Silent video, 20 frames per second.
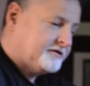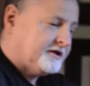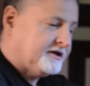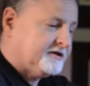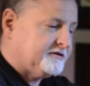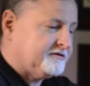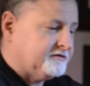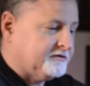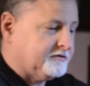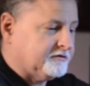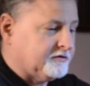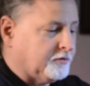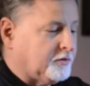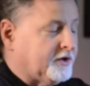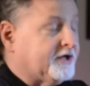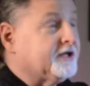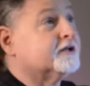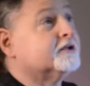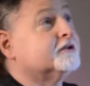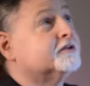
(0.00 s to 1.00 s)
that the
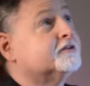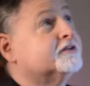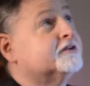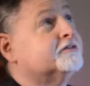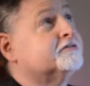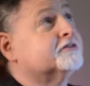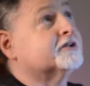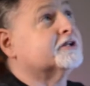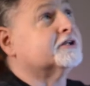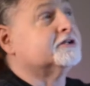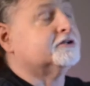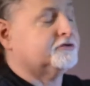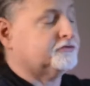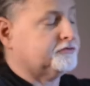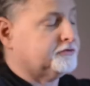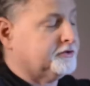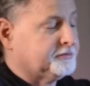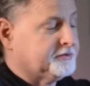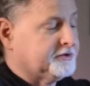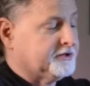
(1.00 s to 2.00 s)
weight is evenly
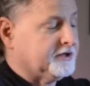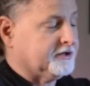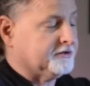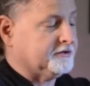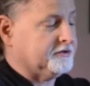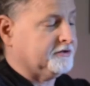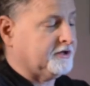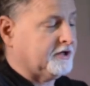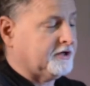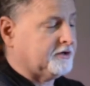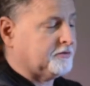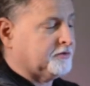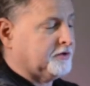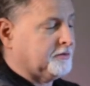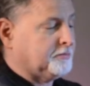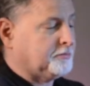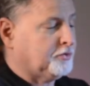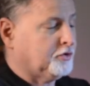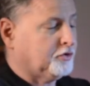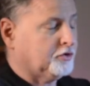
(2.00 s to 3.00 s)
distributed on there. I don't
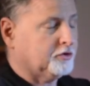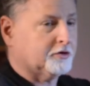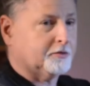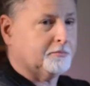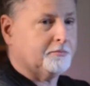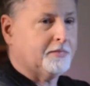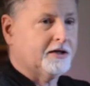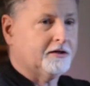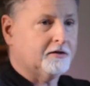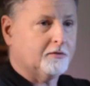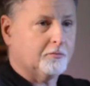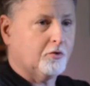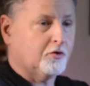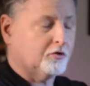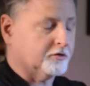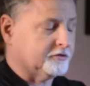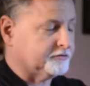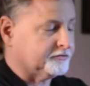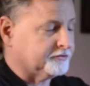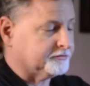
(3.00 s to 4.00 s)
want to pull or bend the
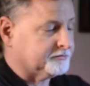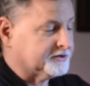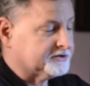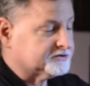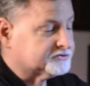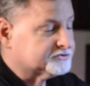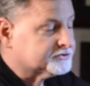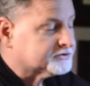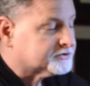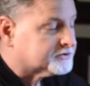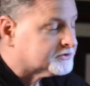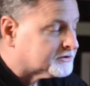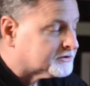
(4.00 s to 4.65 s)
board too much.